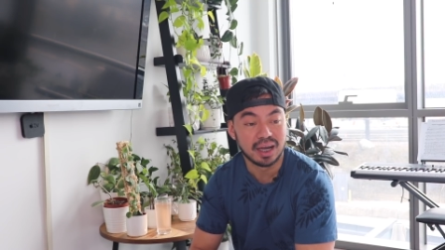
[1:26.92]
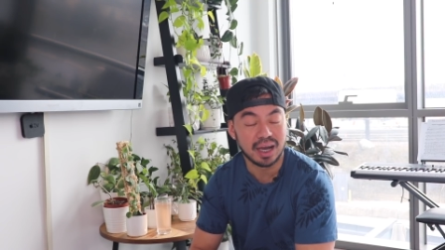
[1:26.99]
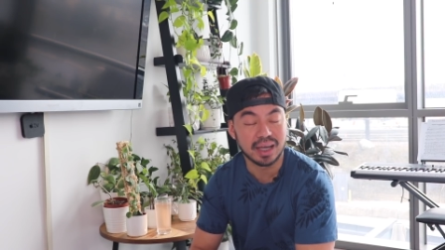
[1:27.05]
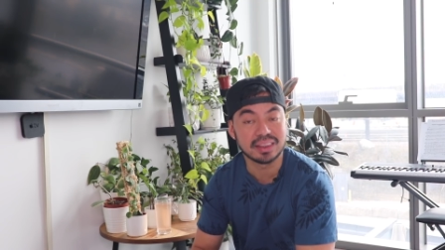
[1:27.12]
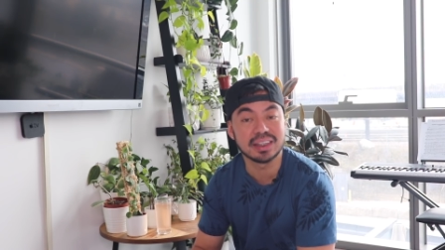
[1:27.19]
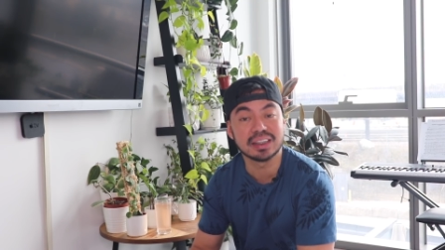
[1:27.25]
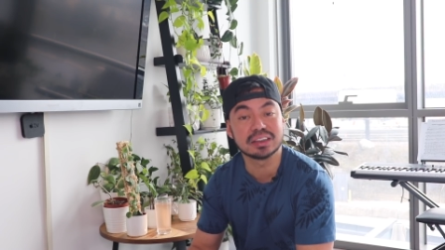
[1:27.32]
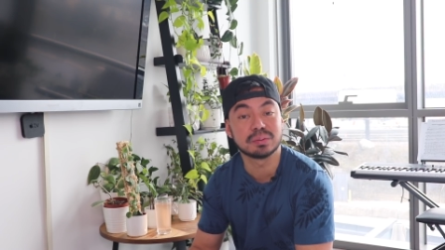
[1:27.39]
I
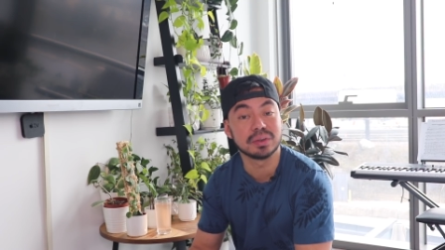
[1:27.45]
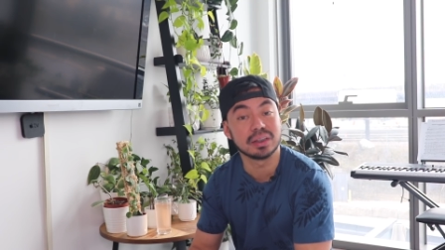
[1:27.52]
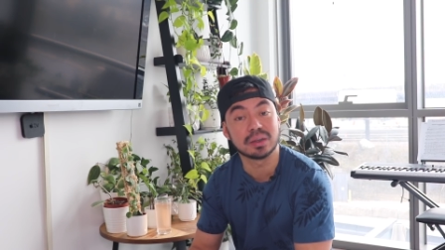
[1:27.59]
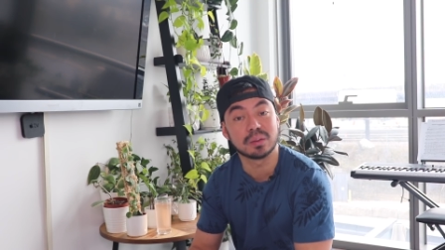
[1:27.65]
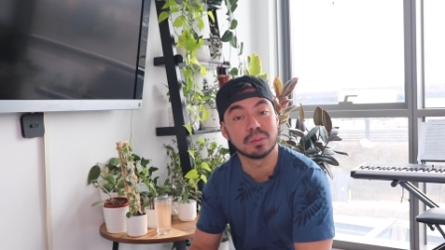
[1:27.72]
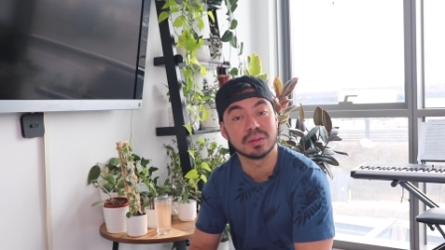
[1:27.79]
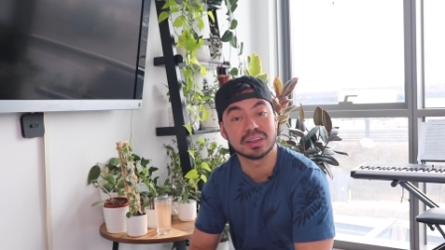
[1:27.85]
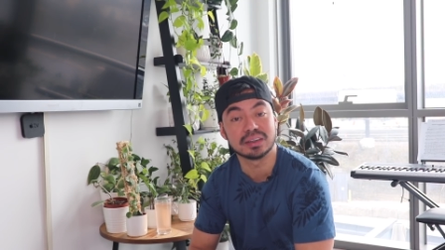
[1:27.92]
think it's really
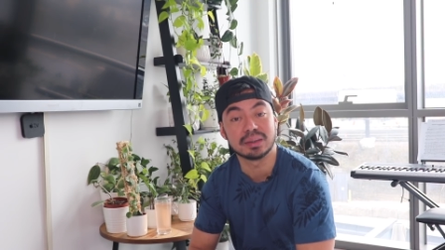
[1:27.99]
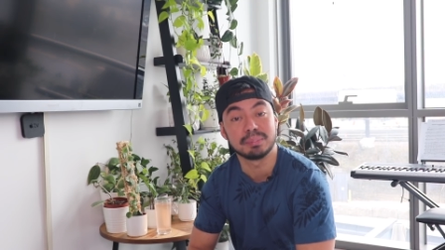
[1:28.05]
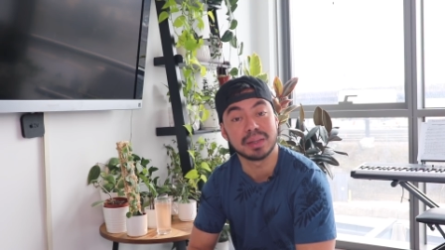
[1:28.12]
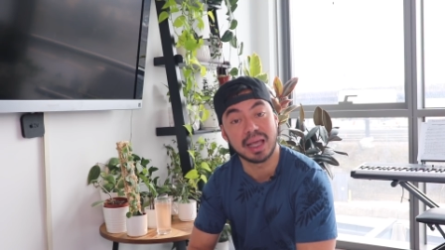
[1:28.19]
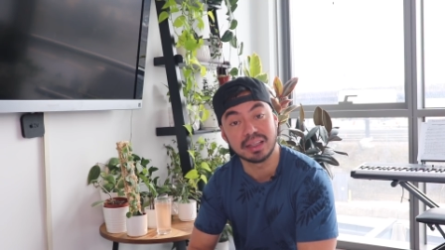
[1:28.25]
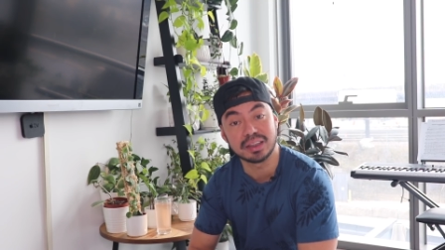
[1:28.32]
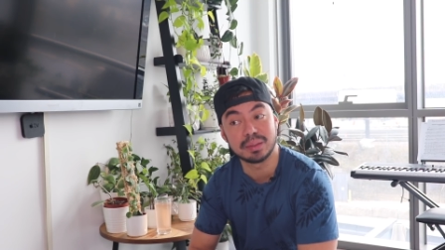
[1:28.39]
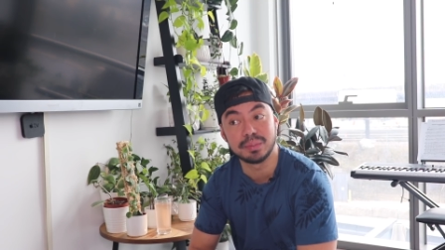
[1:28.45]
cool that the
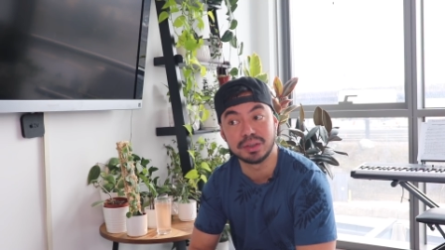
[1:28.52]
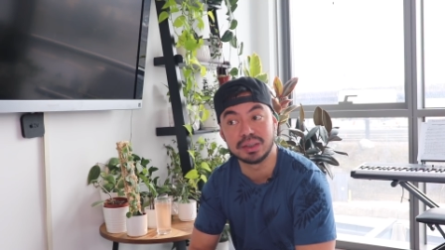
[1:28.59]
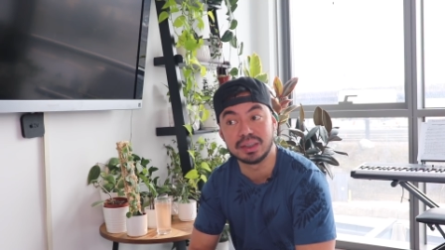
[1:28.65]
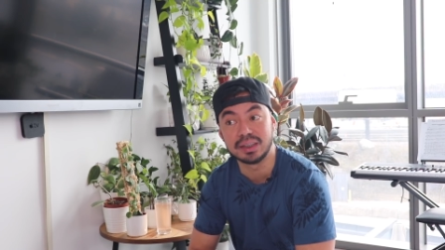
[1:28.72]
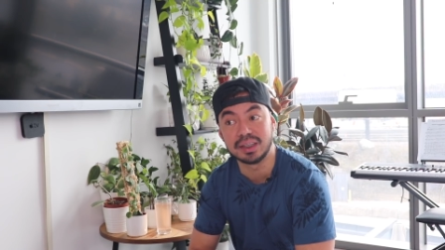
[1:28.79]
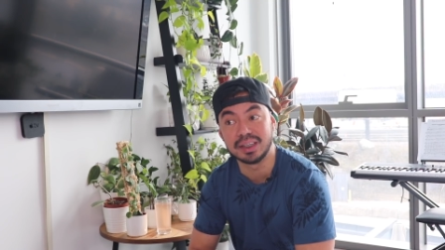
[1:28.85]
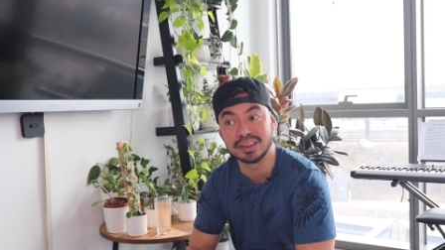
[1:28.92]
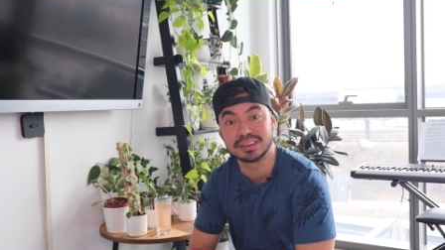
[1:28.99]
plant
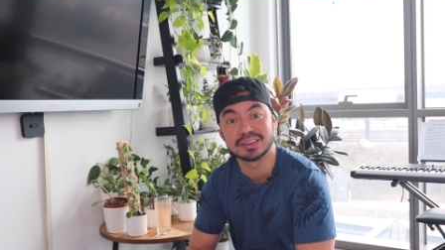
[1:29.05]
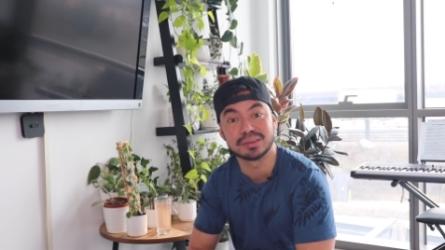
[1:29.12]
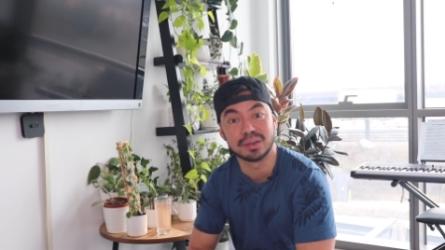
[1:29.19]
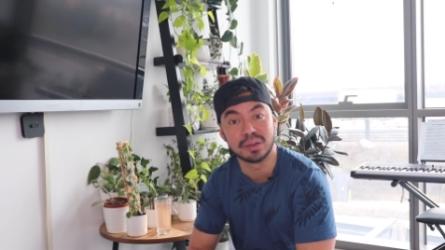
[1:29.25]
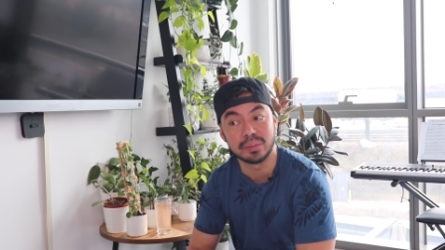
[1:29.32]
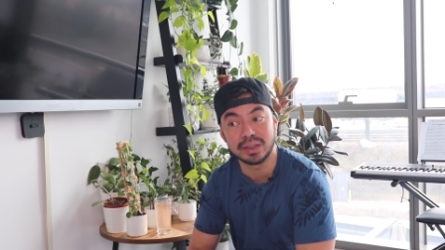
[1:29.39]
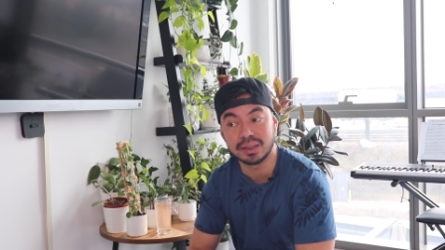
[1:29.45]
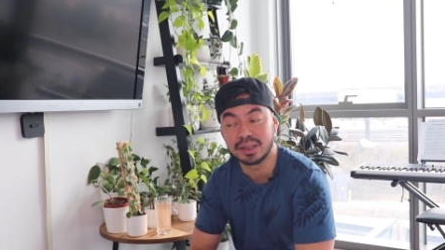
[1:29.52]
community is
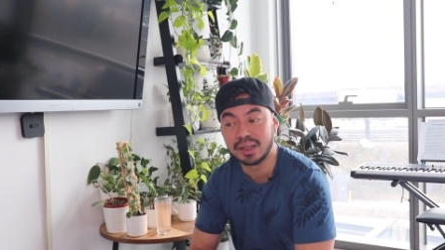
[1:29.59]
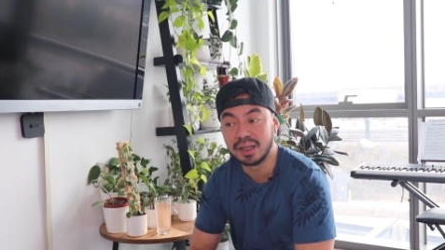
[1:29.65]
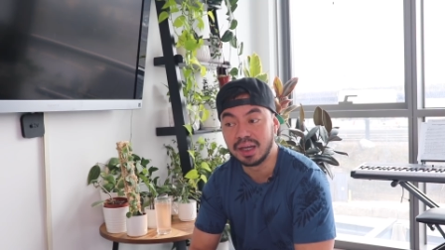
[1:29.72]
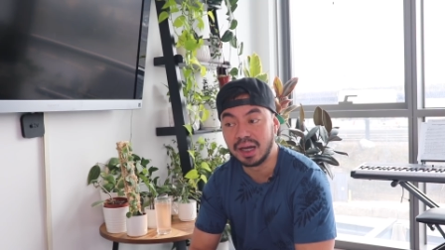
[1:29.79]
growing.